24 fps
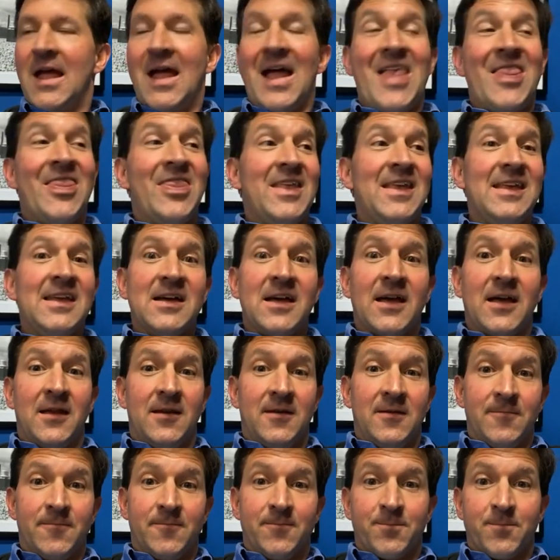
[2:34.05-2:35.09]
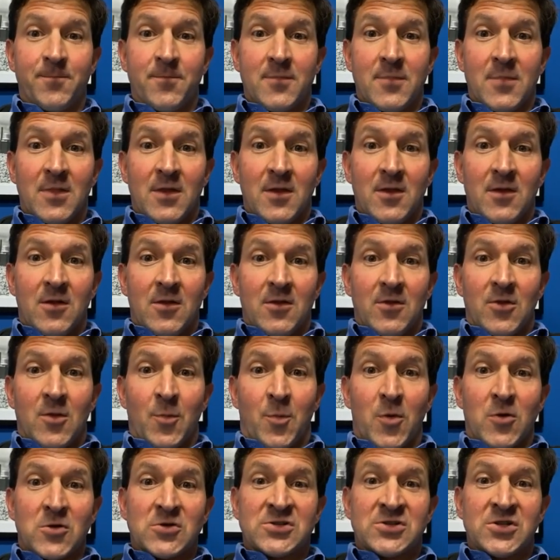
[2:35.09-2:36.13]
And then the
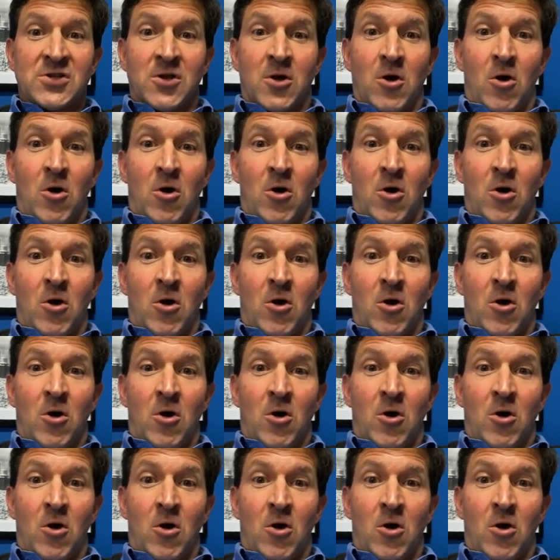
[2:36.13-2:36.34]
person